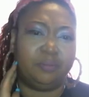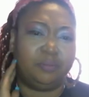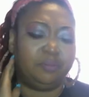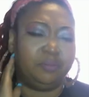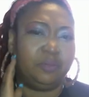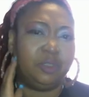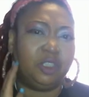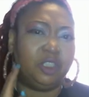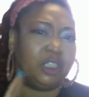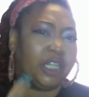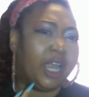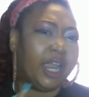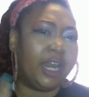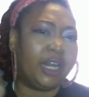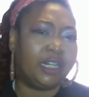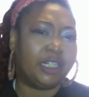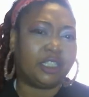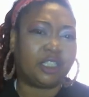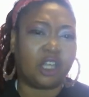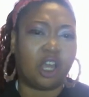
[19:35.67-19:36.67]
Jane
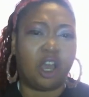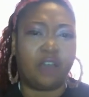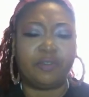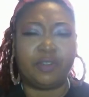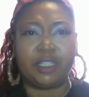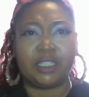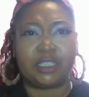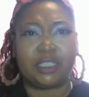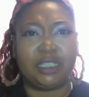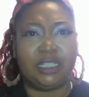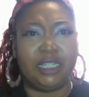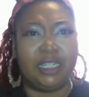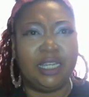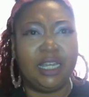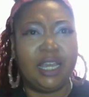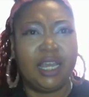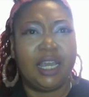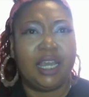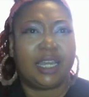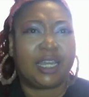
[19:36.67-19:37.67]
is obviously
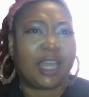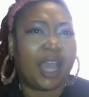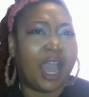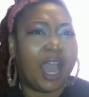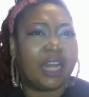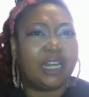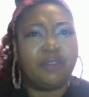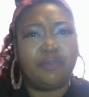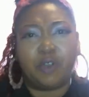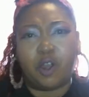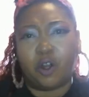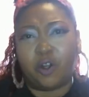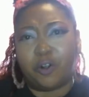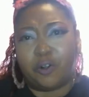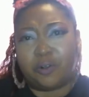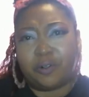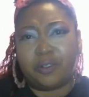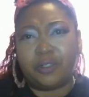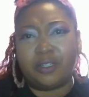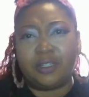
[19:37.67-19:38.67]
kind of our
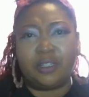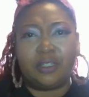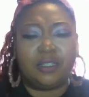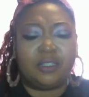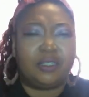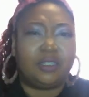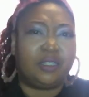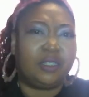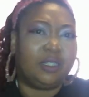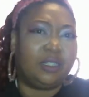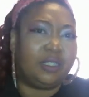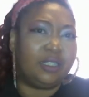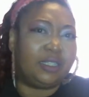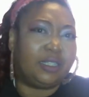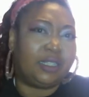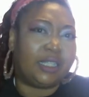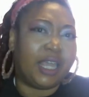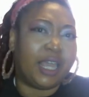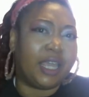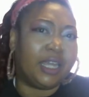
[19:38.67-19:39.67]

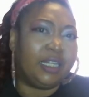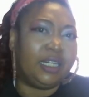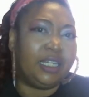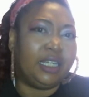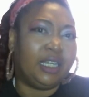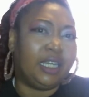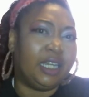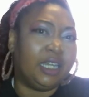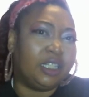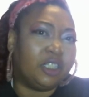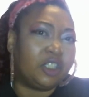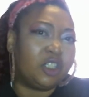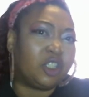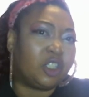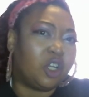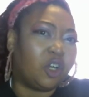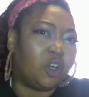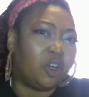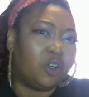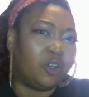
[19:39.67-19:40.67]
Sandy
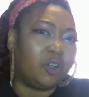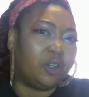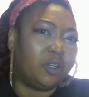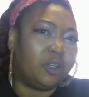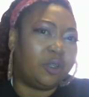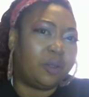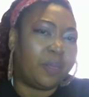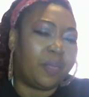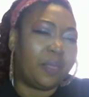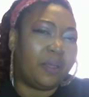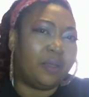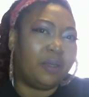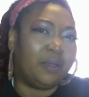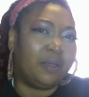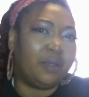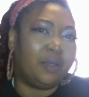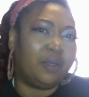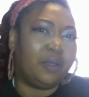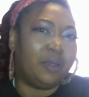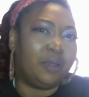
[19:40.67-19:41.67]
insert,
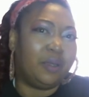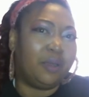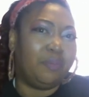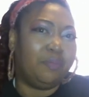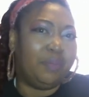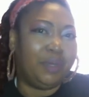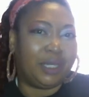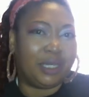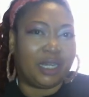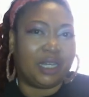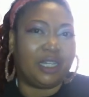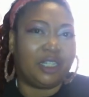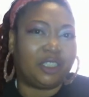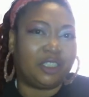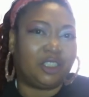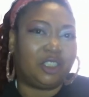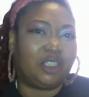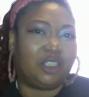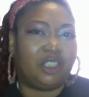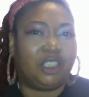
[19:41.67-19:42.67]

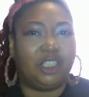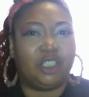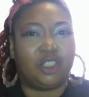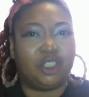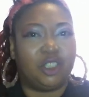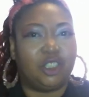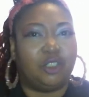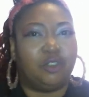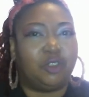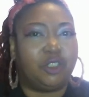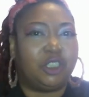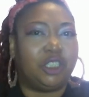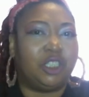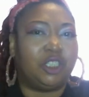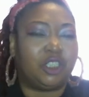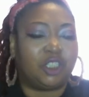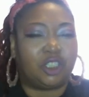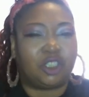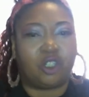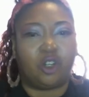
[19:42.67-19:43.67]
because she's new. She had
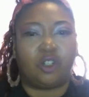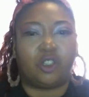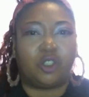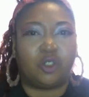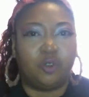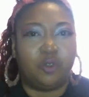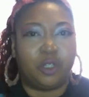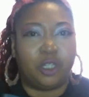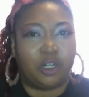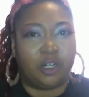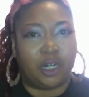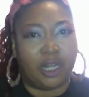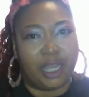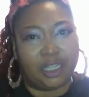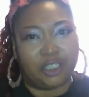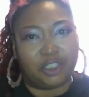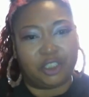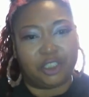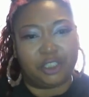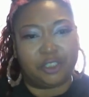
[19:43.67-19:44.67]
just started school there
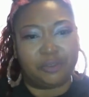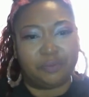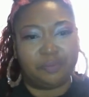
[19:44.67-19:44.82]
last year.